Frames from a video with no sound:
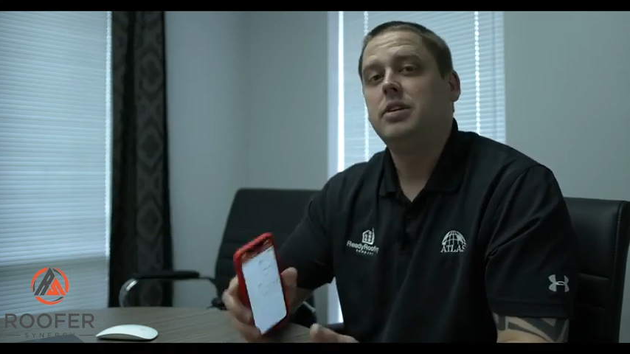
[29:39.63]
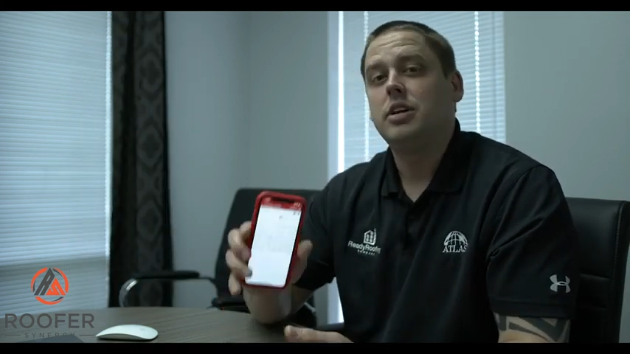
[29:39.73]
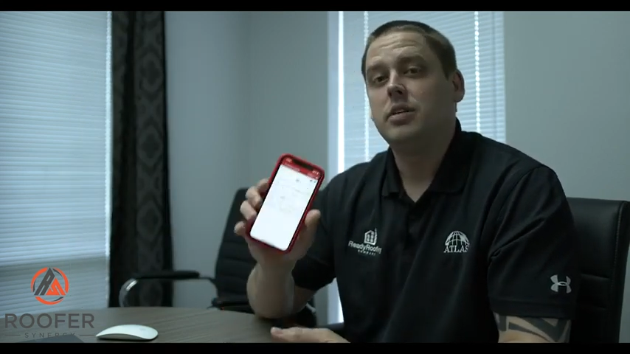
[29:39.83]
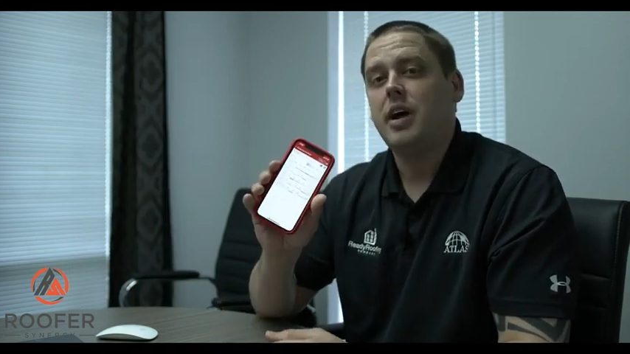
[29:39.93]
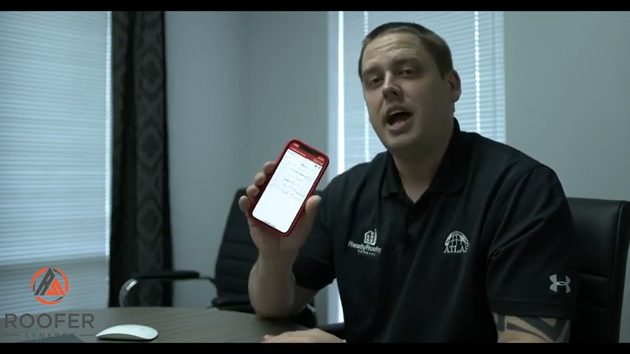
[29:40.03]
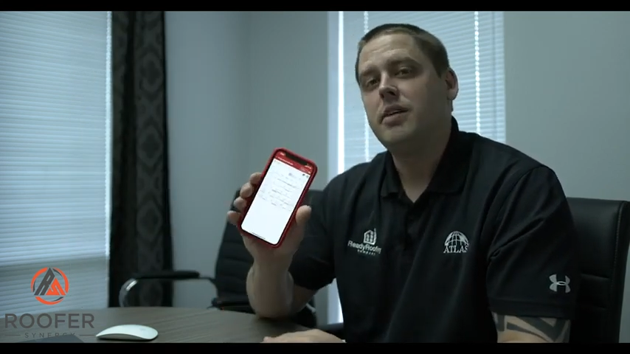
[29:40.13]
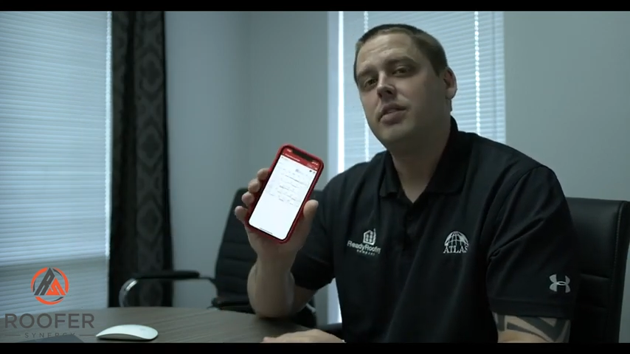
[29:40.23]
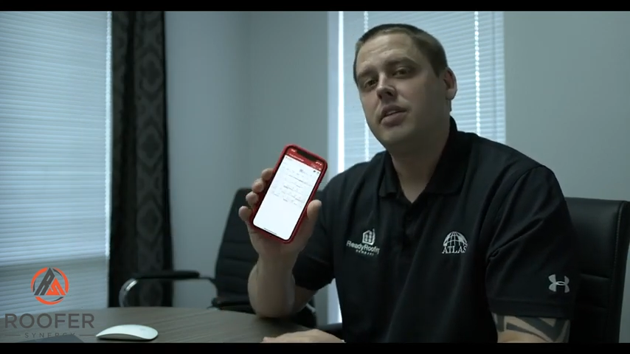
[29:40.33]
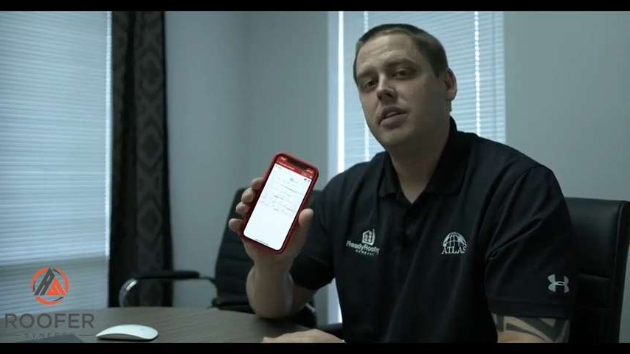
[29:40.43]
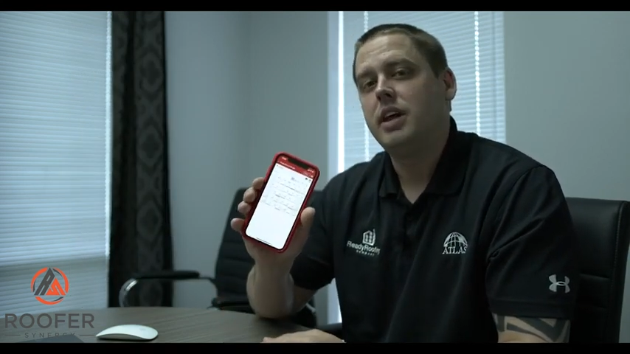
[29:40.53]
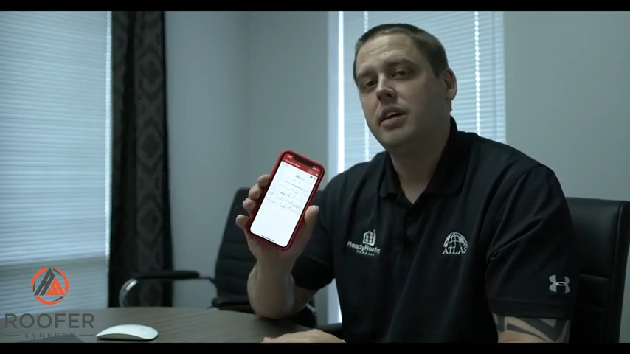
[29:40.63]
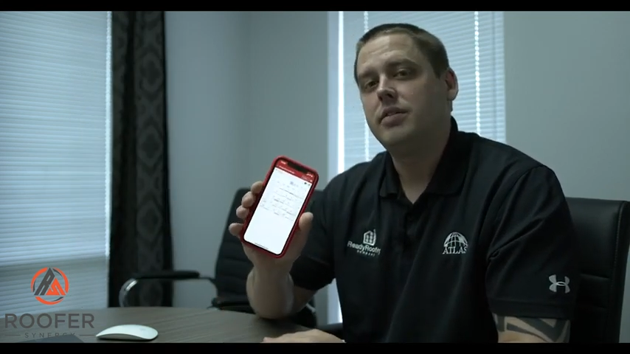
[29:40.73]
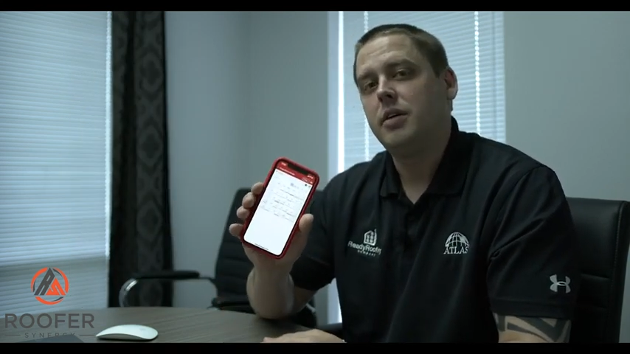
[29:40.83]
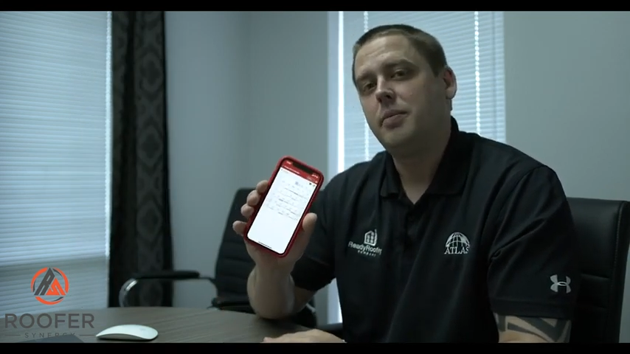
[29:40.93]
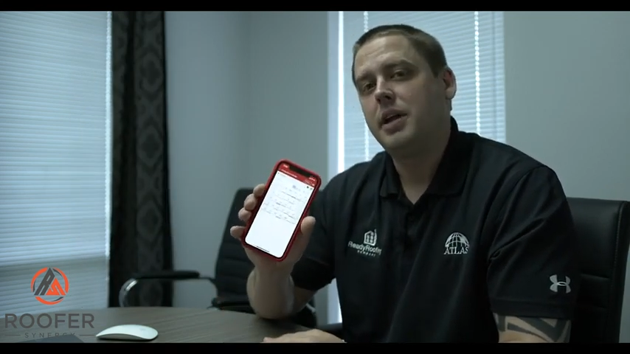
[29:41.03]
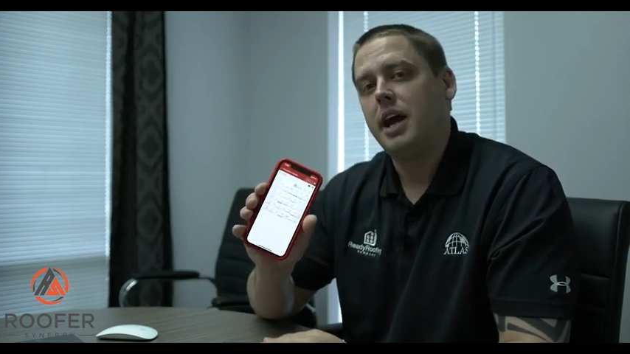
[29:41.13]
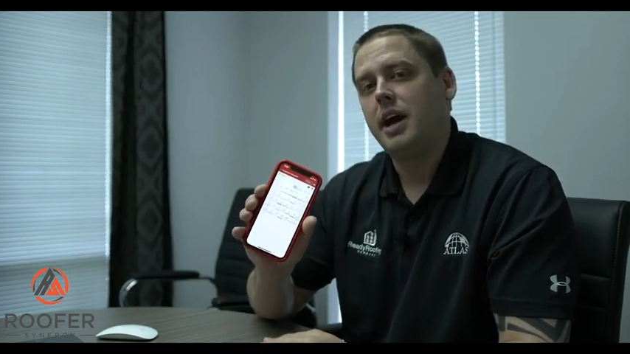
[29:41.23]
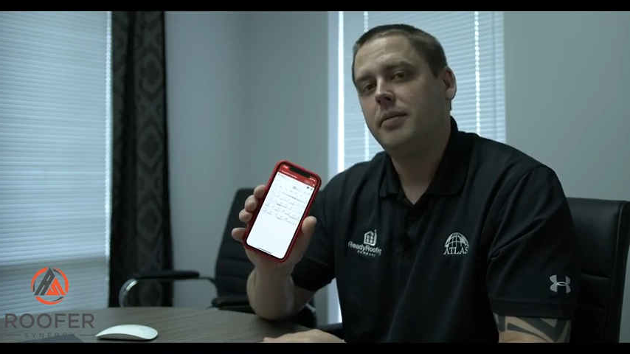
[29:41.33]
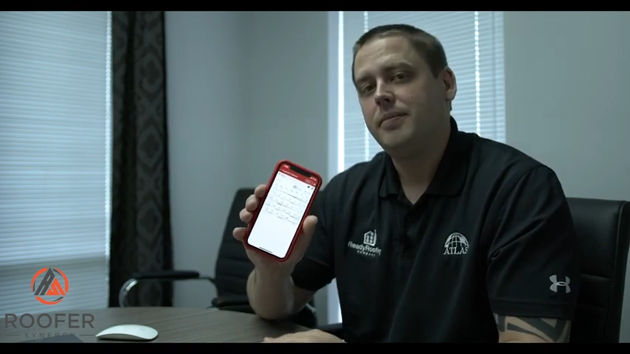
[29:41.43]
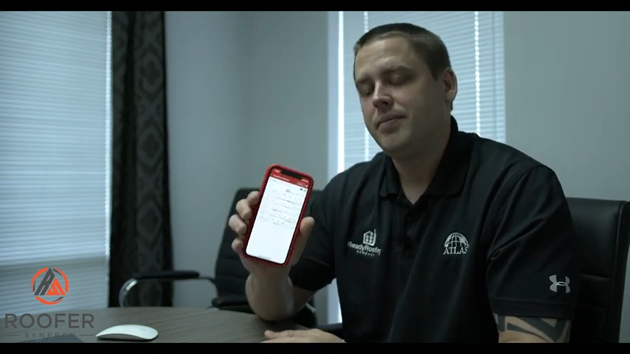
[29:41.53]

You can do everything from the app.